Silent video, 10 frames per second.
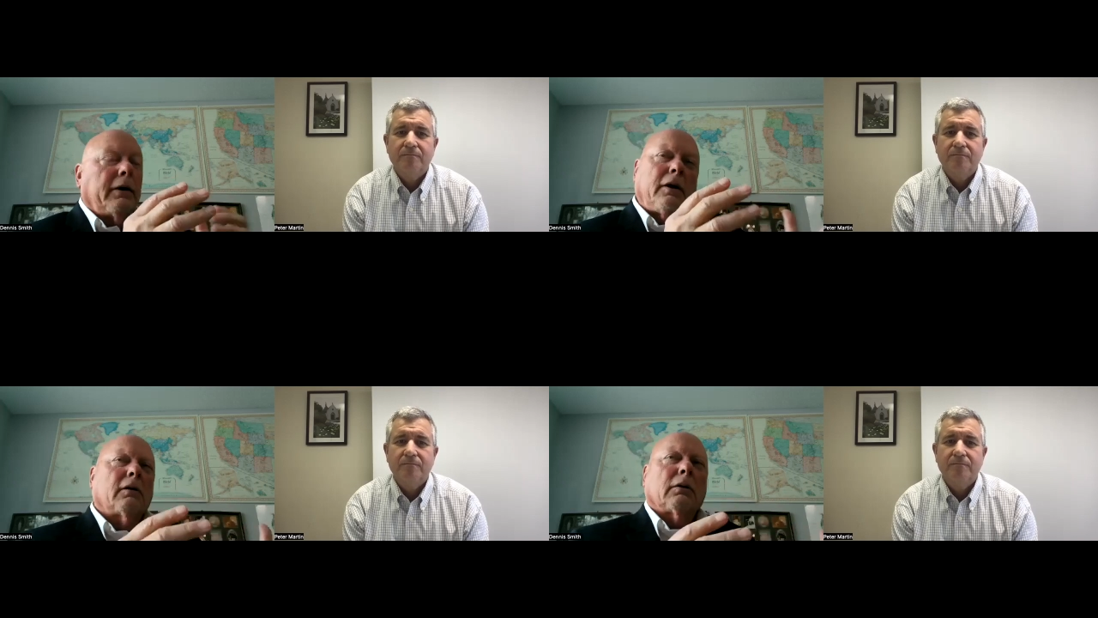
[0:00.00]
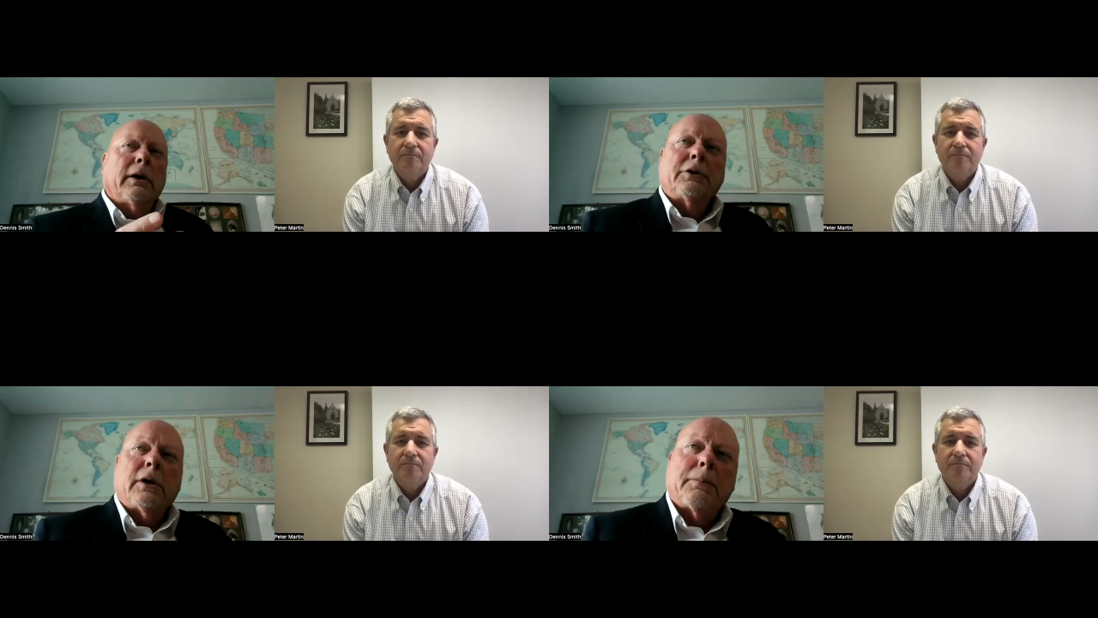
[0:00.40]
Speaker 1: you know,
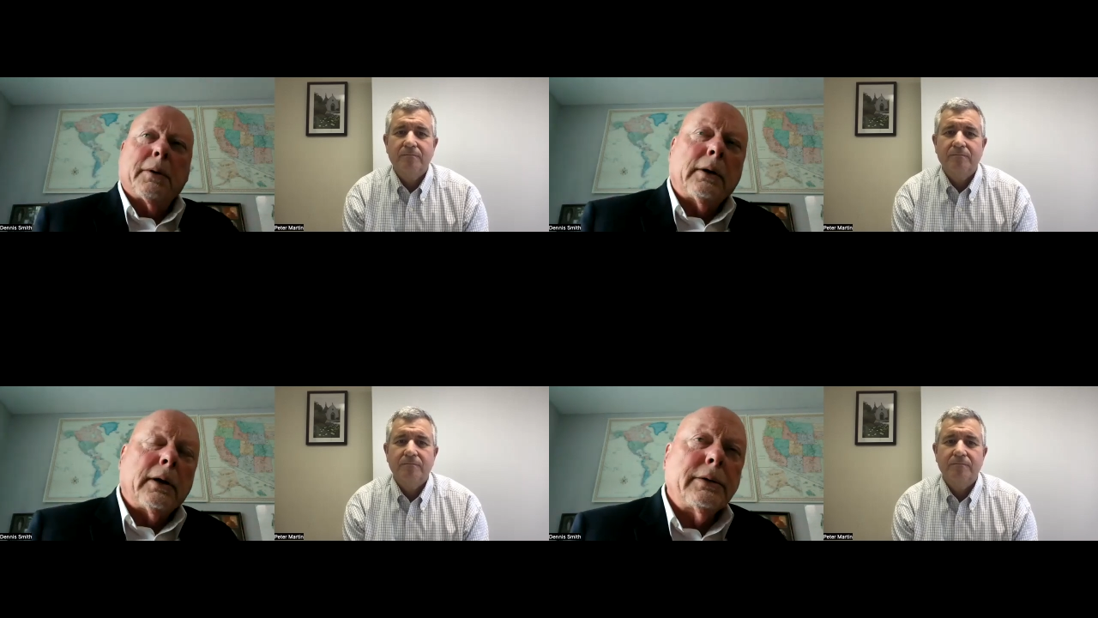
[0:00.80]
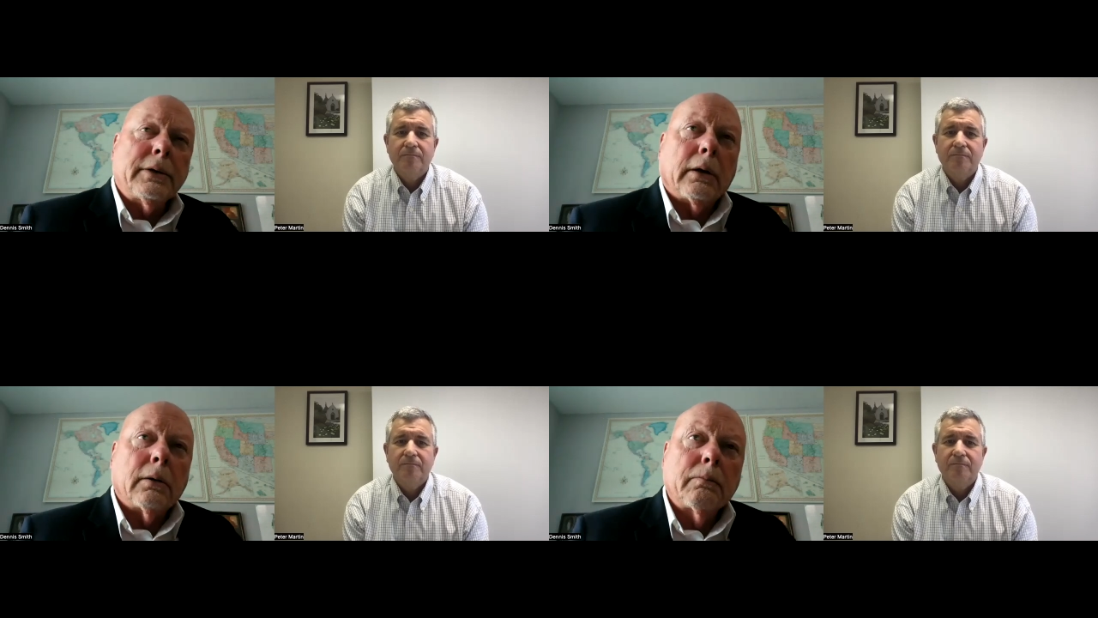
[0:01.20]
leadership isn't easy.
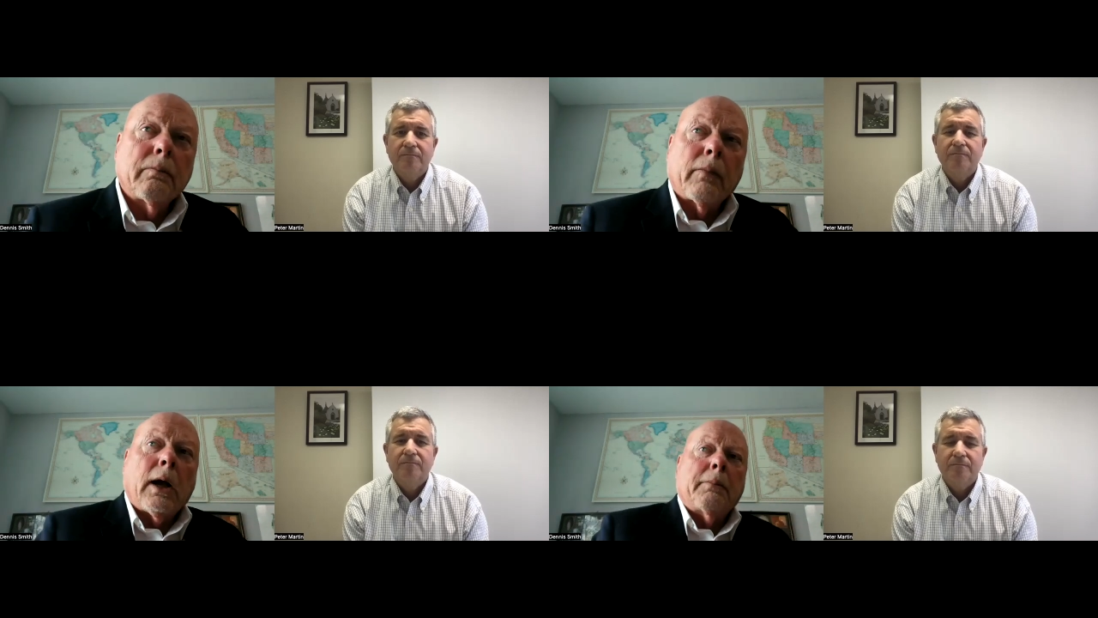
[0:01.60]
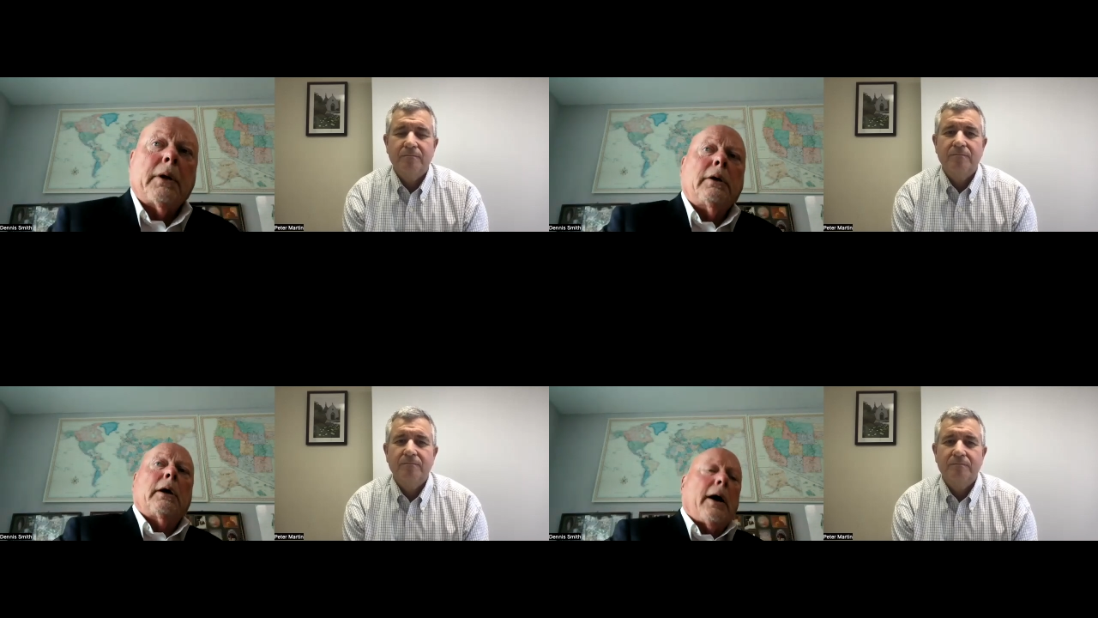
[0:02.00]
I mean,
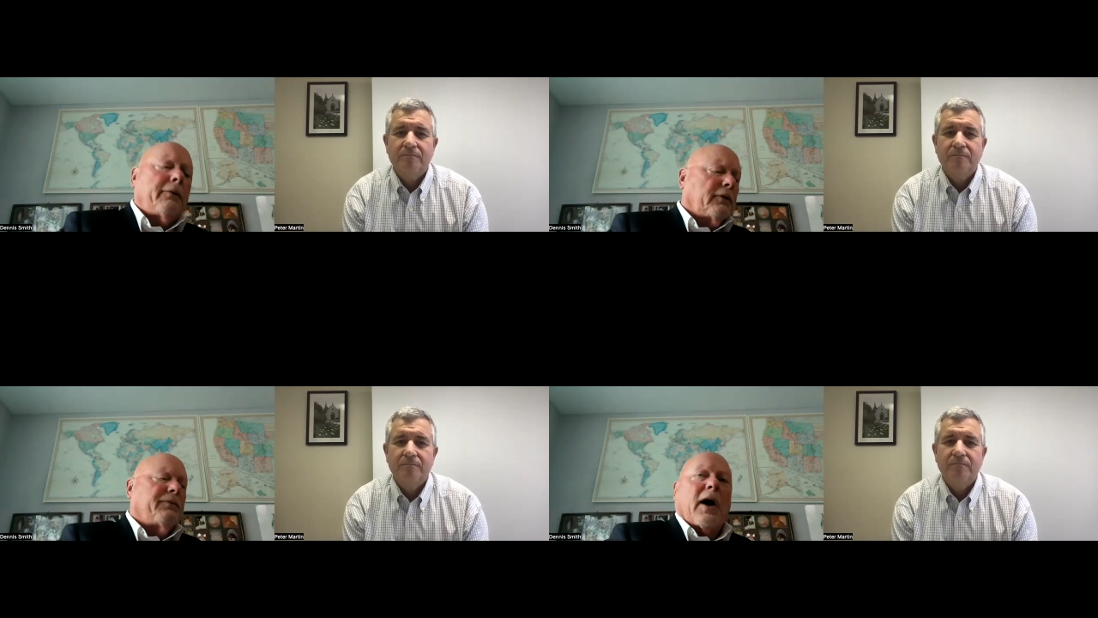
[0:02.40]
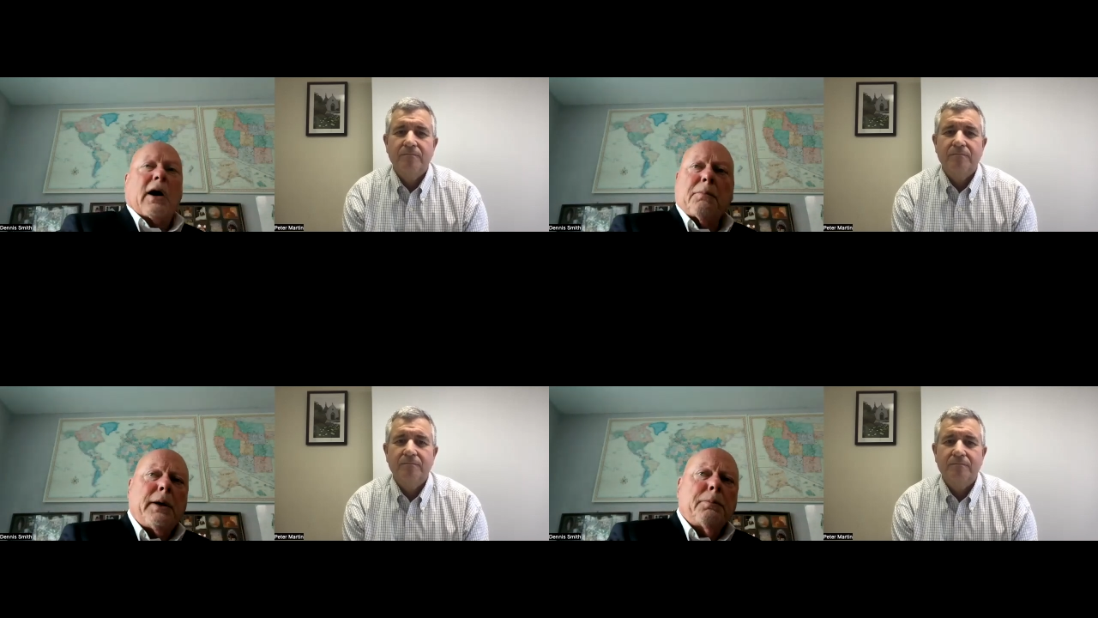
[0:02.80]
you have to fire
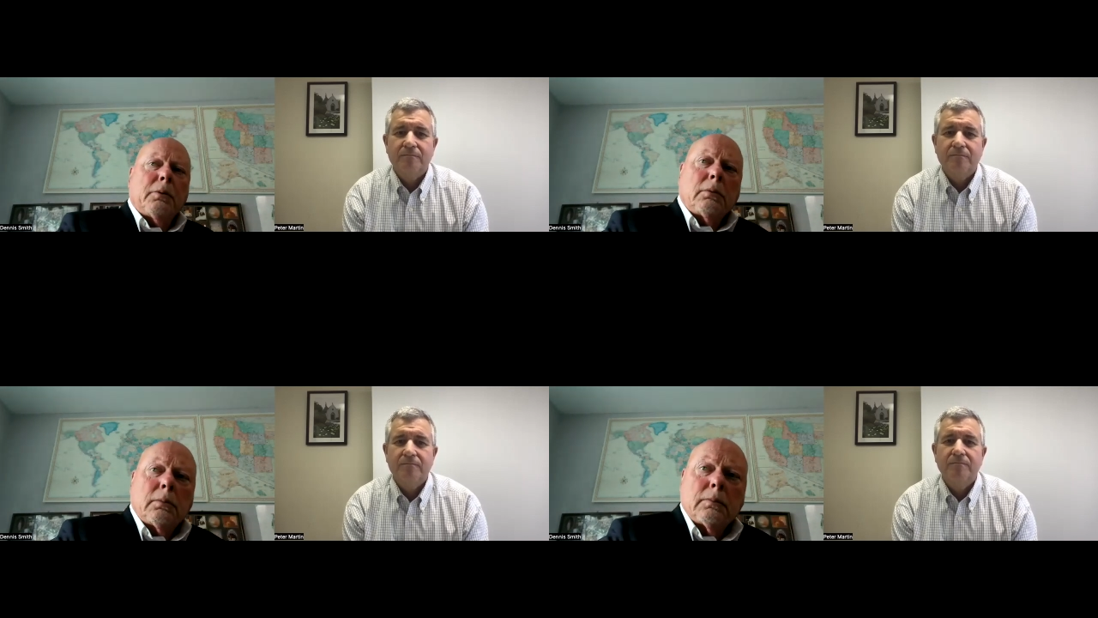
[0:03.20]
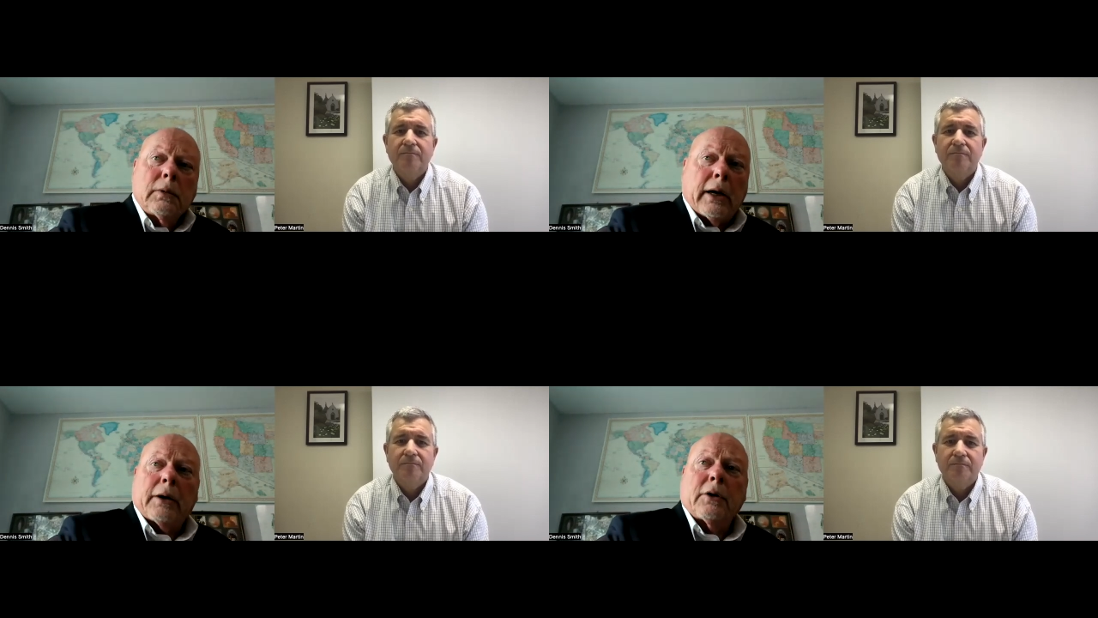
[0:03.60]
people.
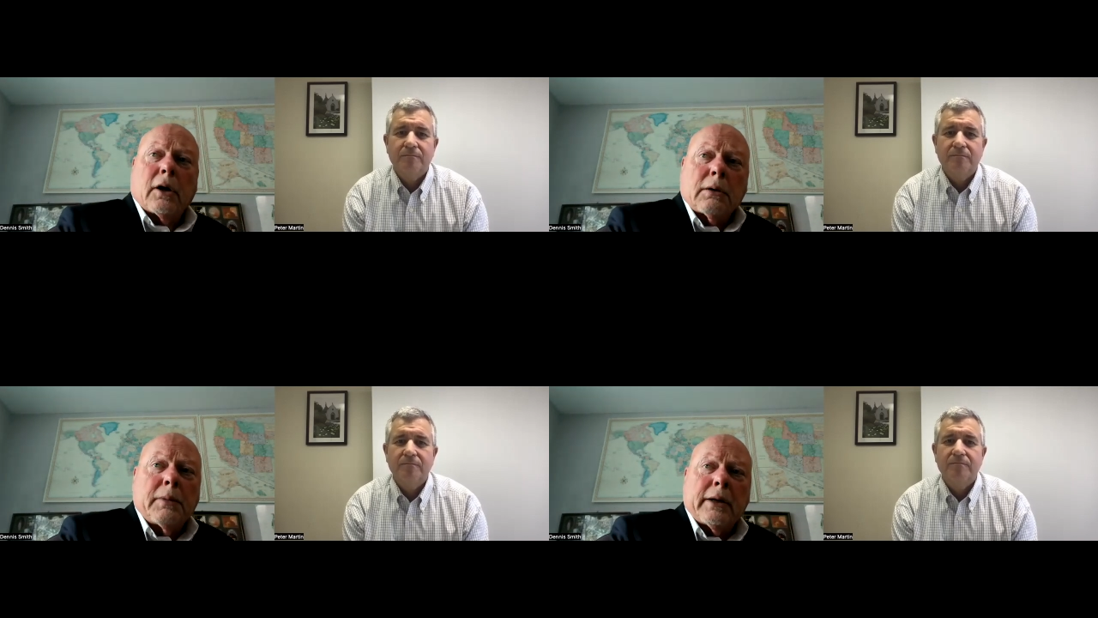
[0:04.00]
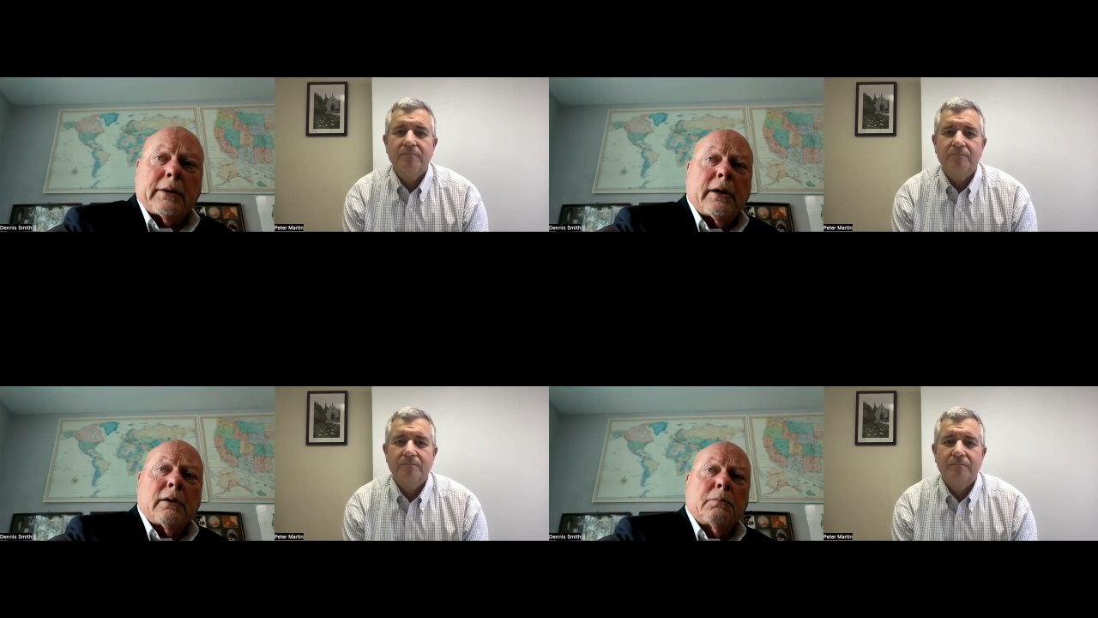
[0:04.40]
I talk about that in the